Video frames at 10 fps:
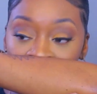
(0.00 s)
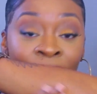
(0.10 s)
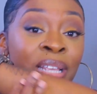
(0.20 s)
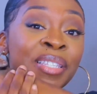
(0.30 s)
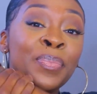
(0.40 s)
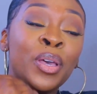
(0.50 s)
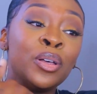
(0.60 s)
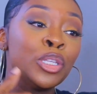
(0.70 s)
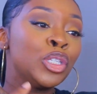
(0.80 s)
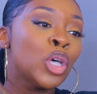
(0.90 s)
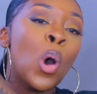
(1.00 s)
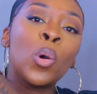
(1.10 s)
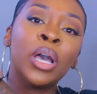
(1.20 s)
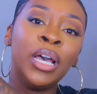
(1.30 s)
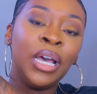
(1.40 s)
And it smells so
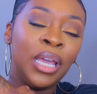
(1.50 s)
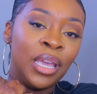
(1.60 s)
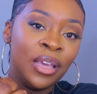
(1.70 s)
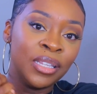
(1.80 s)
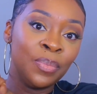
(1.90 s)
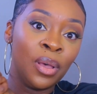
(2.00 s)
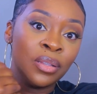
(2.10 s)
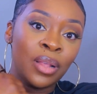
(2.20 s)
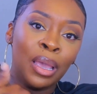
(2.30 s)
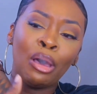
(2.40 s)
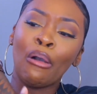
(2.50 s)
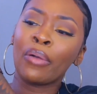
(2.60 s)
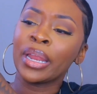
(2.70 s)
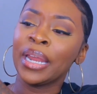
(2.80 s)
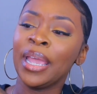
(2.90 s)
good. It smells like
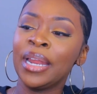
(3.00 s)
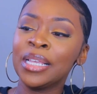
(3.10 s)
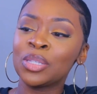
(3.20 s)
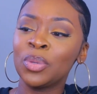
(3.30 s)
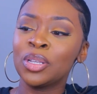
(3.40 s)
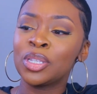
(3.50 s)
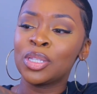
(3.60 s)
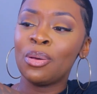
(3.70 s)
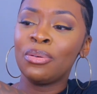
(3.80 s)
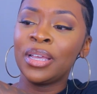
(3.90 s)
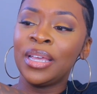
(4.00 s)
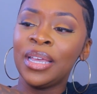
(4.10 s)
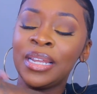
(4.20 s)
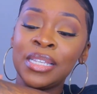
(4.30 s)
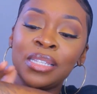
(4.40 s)
coconut. It smells so
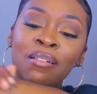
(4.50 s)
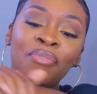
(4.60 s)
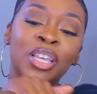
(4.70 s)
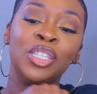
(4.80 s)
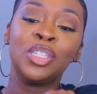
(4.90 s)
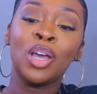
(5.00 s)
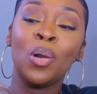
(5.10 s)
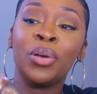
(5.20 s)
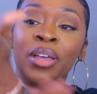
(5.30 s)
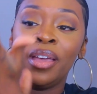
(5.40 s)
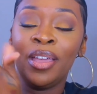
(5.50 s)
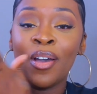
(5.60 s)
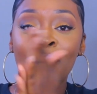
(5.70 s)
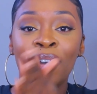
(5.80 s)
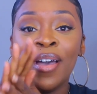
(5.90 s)
good. This stuff is so good,
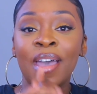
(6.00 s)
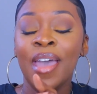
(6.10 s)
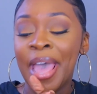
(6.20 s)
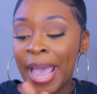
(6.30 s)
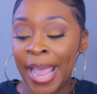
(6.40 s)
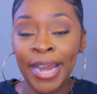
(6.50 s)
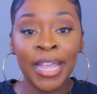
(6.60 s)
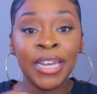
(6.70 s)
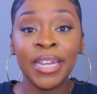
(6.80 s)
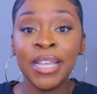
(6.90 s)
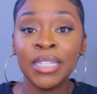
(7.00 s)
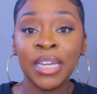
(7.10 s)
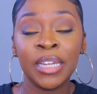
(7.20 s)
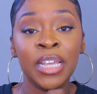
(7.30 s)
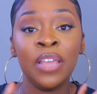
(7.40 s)
y'all. And it
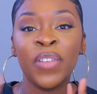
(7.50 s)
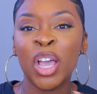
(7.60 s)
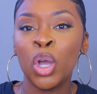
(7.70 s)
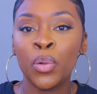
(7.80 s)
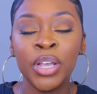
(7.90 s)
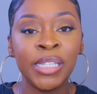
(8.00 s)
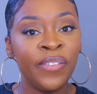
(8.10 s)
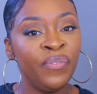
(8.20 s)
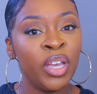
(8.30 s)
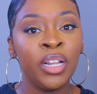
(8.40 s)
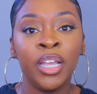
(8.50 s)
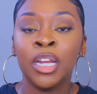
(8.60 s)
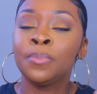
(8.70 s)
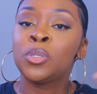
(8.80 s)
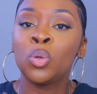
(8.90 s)
doesn't leave like a greasy feel. It
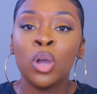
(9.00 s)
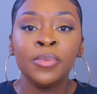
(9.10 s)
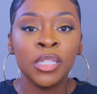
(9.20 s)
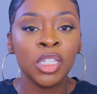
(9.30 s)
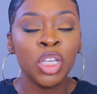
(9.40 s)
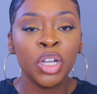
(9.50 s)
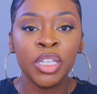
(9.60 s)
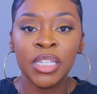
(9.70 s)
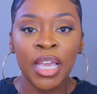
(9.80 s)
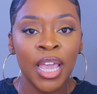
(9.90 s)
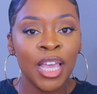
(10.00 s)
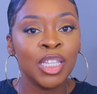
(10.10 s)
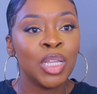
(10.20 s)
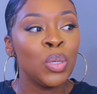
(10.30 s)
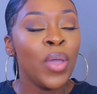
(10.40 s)
absorbs into your
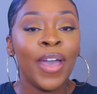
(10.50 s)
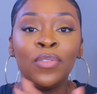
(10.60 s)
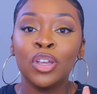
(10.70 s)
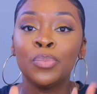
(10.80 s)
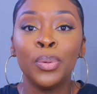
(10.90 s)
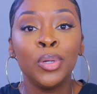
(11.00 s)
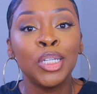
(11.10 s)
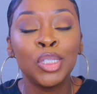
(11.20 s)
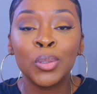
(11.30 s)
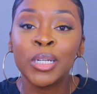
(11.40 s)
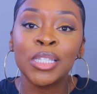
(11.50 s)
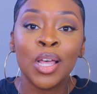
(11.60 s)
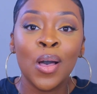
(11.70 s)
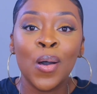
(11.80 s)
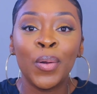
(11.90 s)
skin. So you have your booty shorts
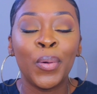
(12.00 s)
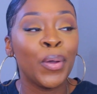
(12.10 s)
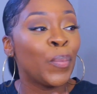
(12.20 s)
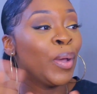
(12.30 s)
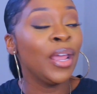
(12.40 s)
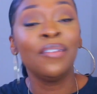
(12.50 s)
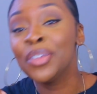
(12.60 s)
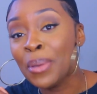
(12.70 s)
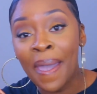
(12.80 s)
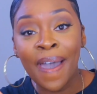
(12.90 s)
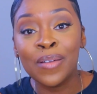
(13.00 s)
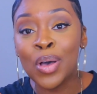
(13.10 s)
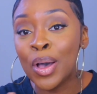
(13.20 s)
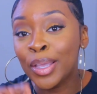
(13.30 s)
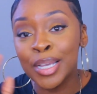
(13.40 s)
on or whatever you have
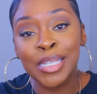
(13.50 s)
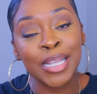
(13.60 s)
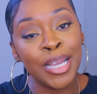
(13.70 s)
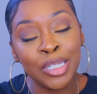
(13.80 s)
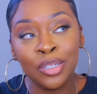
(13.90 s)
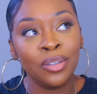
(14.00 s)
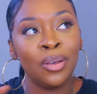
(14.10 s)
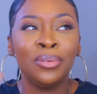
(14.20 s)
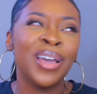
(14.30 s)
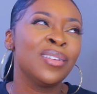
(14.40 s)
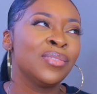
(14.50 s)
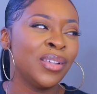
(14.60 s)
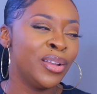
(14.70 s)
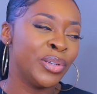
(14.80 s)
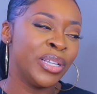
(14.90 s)
on your not no
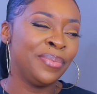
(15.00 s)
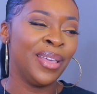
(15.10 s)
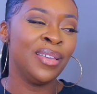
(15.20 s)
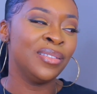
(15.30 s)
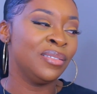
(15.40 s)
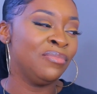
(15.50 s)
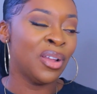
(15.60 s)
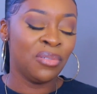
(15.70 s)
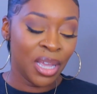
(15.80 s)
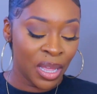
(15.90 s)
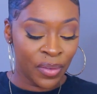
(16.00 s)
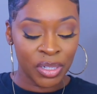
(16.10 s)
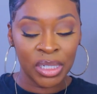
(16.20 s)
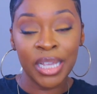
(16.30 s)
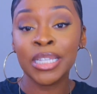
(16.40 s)
sundress because you know that covers
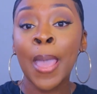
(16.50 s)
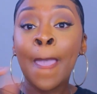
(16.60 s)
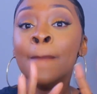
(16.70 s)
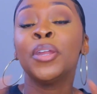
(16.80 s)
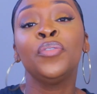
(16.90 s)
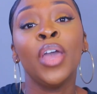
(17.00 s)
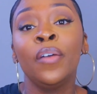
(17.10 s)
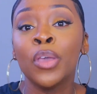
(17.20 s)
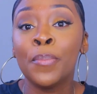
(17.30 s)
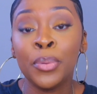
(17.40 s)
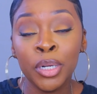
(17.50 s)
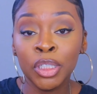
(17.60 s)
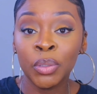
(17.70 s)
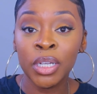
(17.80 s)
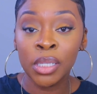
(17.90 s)
your legs. But if you have your booty
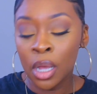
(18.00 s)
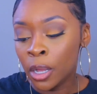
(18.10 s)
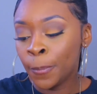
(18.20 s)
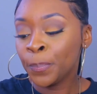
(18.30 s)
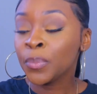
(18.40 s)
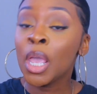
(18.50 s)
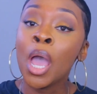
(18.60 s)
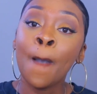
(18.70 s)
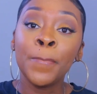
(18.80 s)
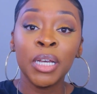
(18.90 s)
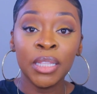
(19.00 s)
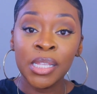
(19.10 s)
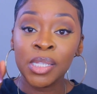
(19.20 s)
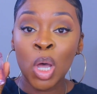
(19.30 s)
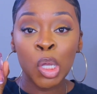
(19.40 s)
shorts on, put
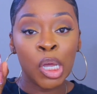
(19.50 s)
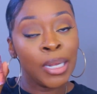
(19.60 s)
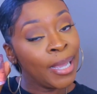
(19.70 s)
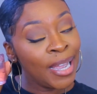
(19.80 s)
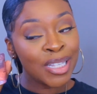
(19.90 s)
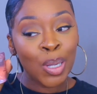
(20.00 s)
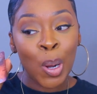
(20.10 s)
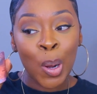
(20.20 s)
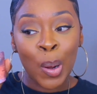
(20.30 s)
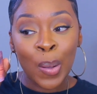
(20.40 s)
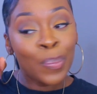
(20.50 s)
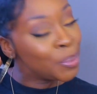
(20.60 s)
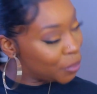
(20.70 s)
this on your legs, girl.